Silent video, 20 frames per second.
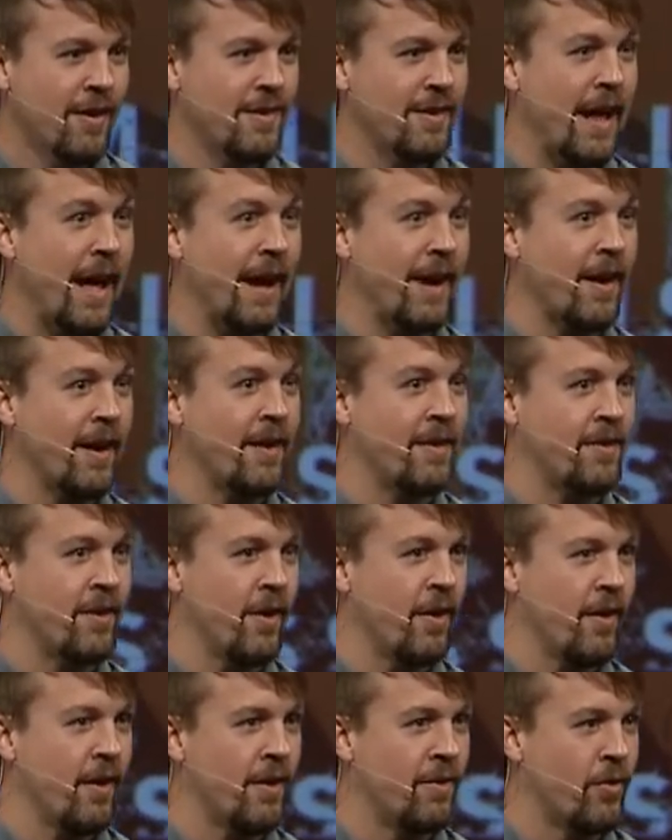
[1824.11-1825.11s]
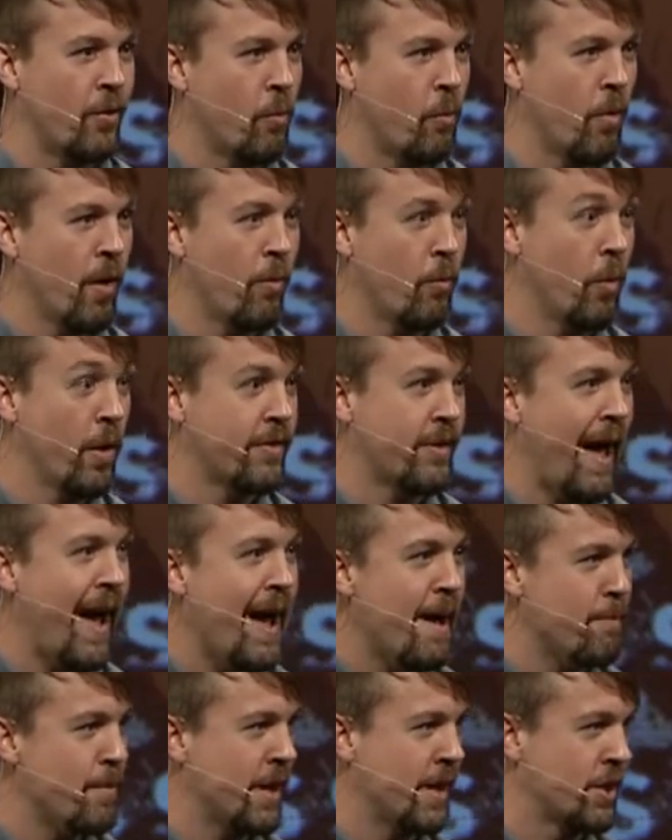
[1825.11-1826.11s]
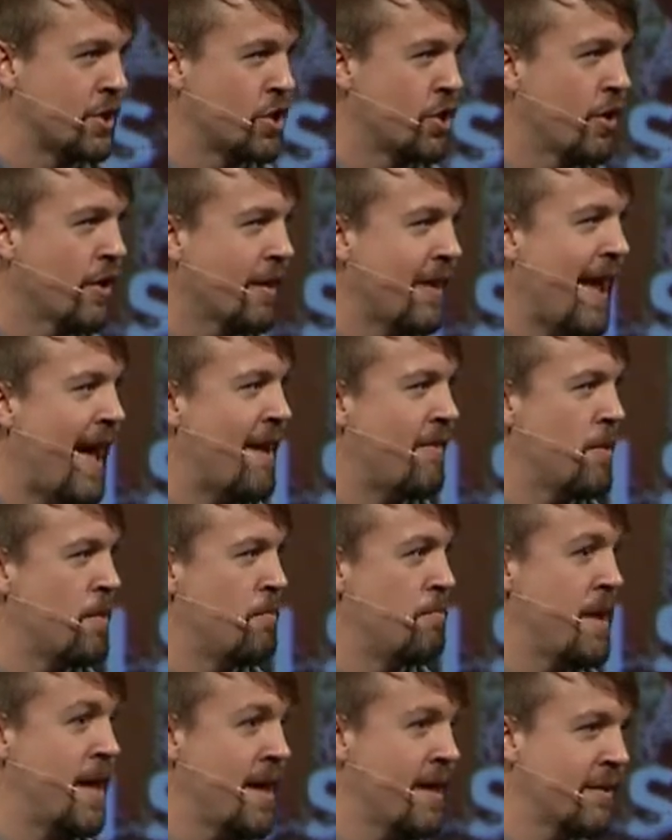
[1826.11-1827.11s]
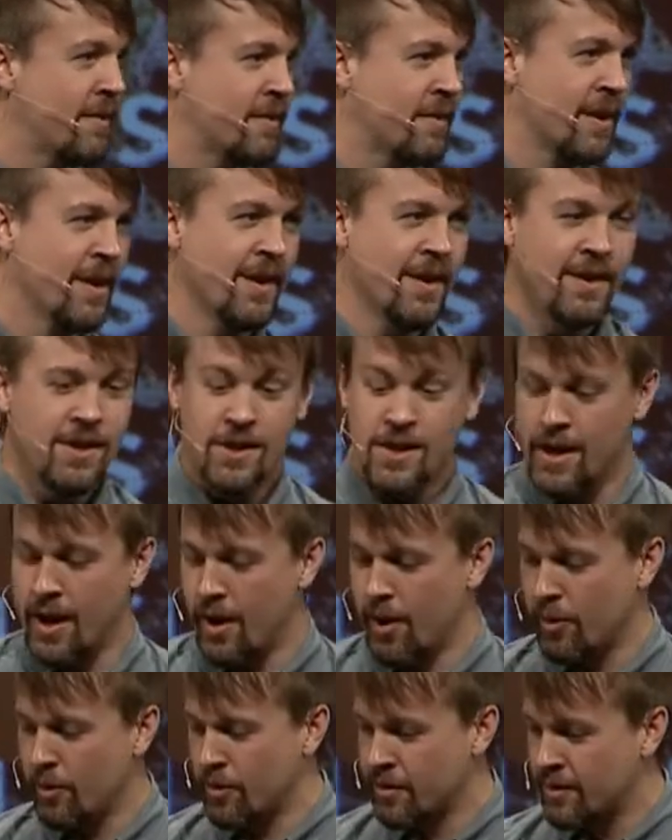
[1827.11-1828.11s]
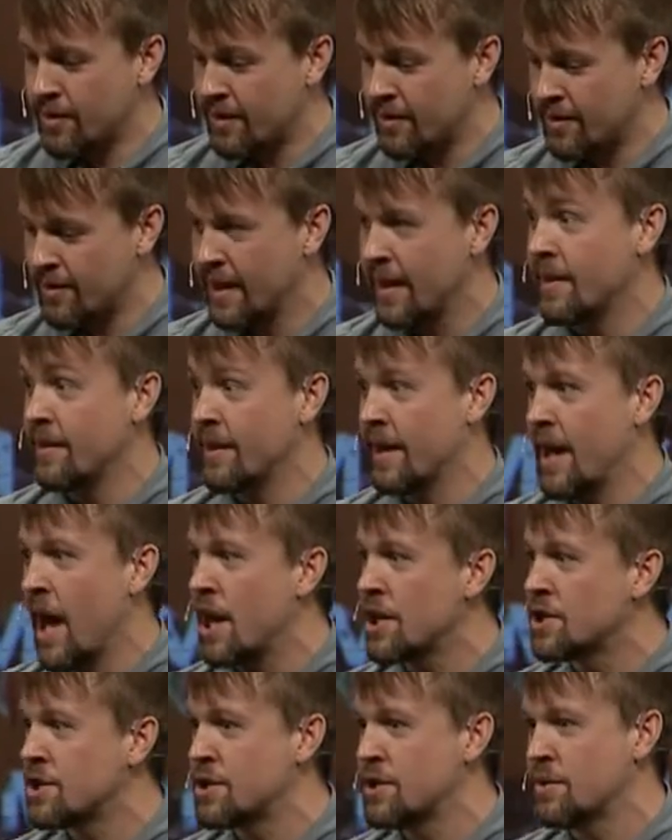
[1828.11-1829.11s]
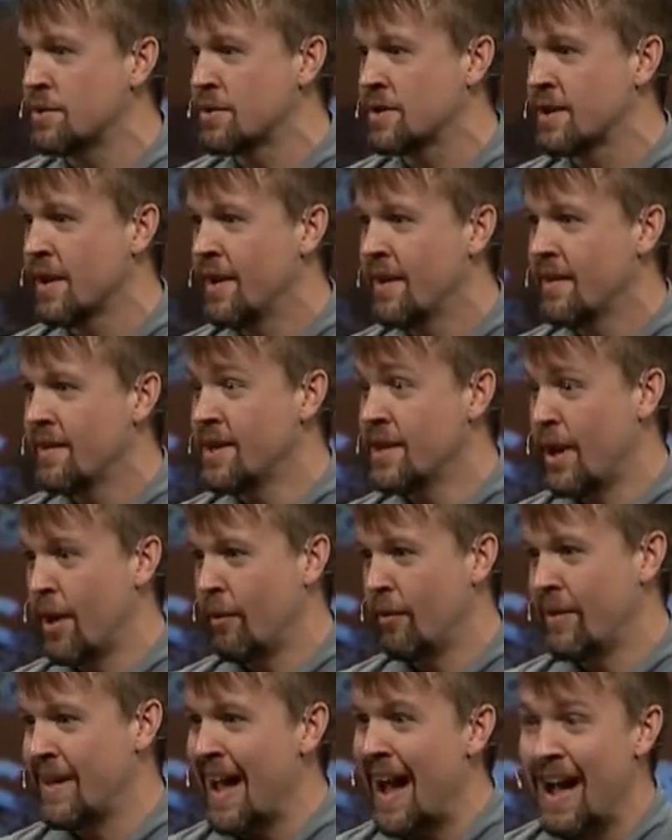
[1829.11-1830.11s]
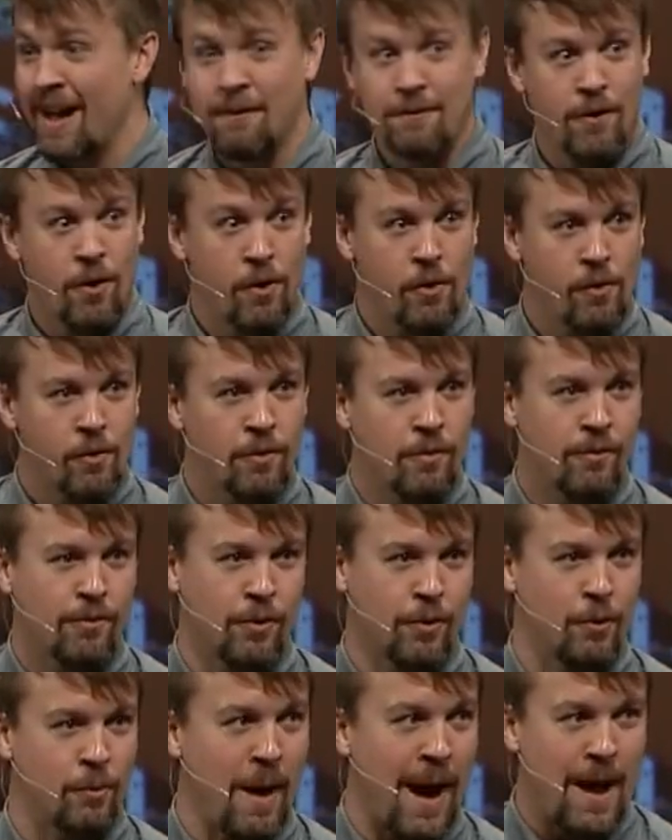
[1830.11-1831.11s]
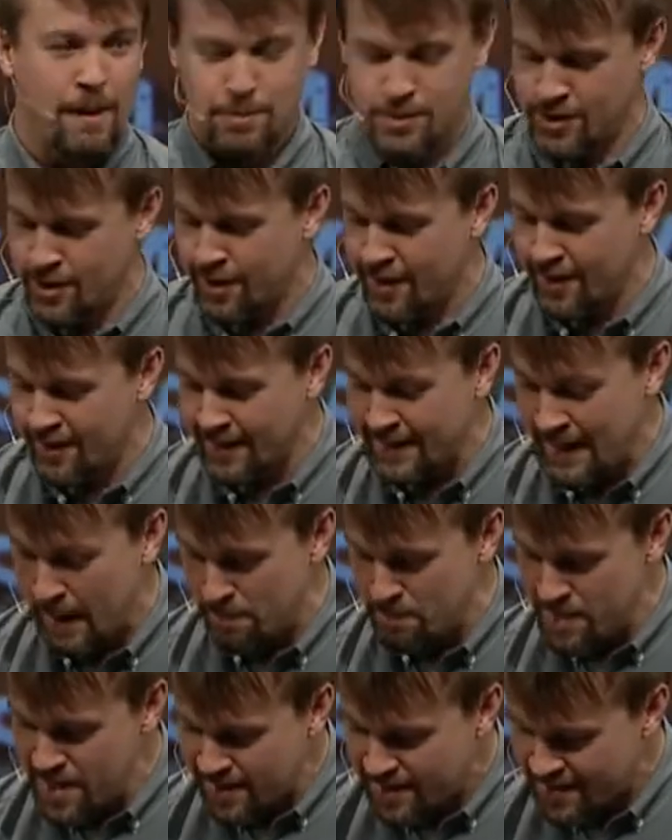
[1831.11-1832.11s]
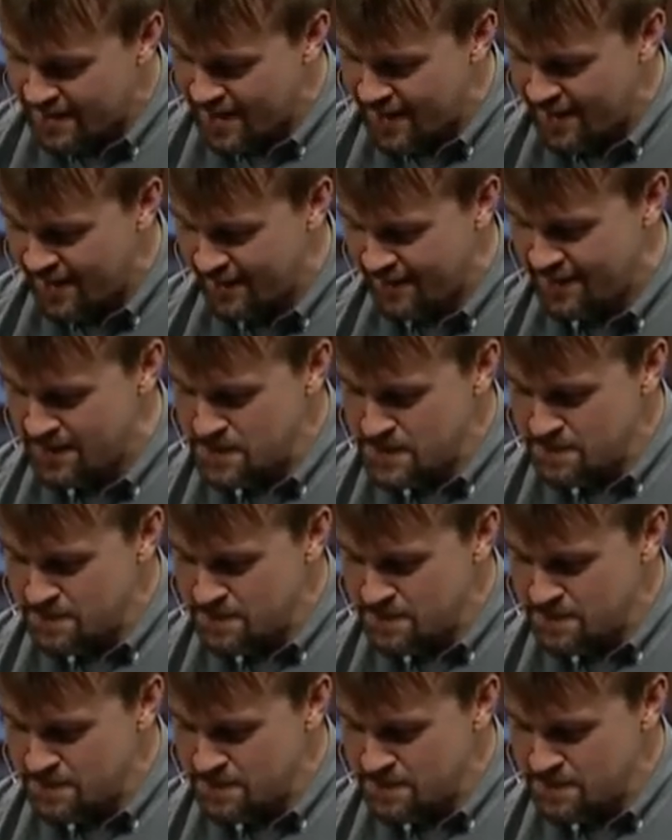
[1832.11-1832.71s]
Like, is it, is it what, what's happening? Surely I haven't missed, you know, did, did, did God just use, you know, the iPhone for the rapture and I missed it?